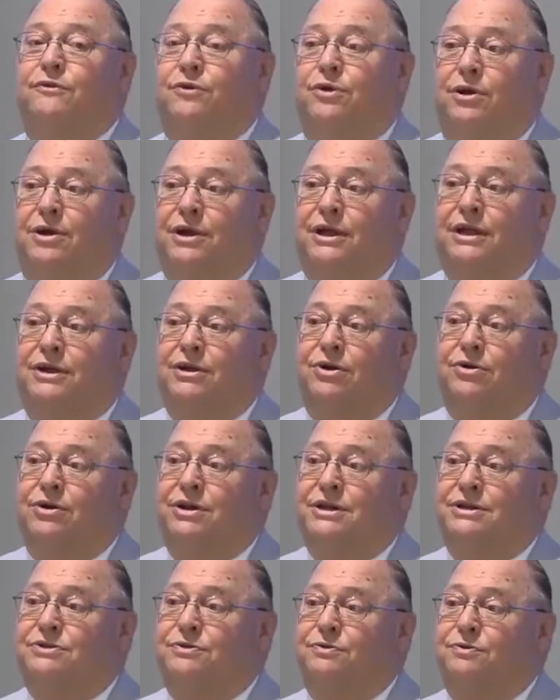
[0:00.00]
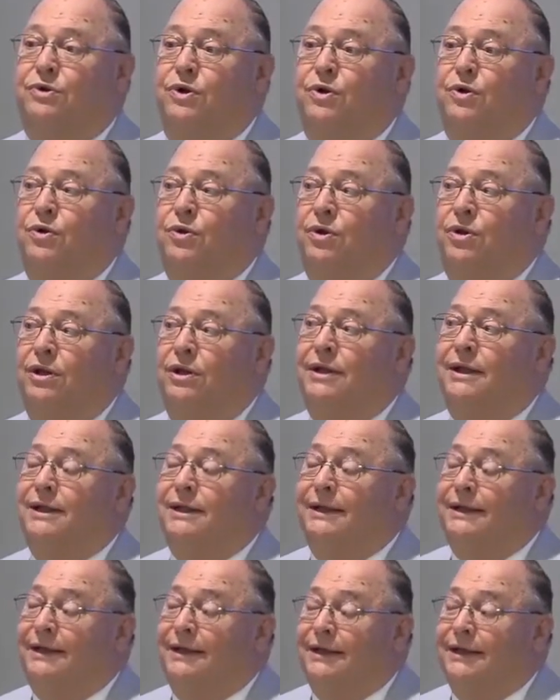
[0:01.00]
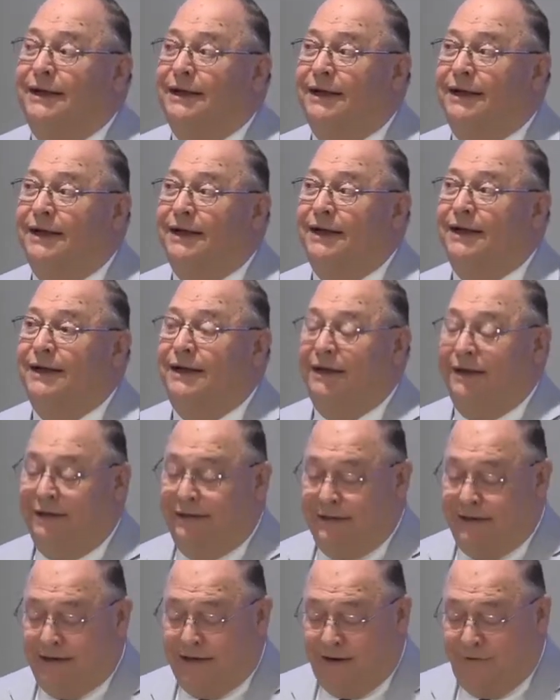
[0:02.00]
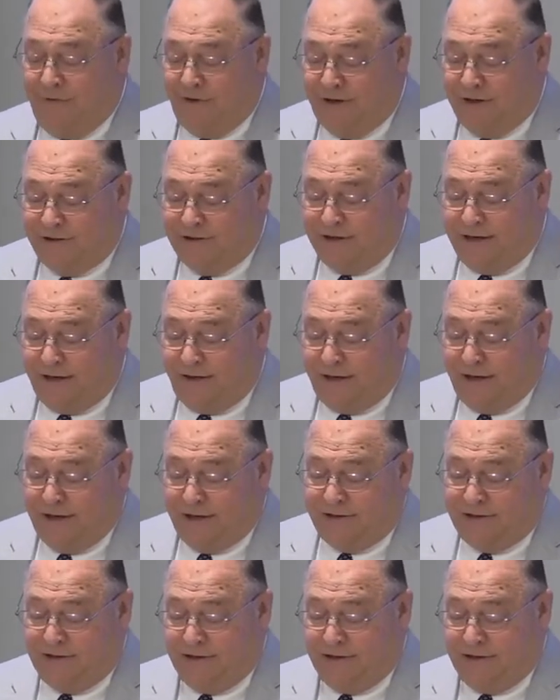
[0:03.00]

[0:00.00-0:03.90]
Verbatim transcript: for an increased role in the governance area.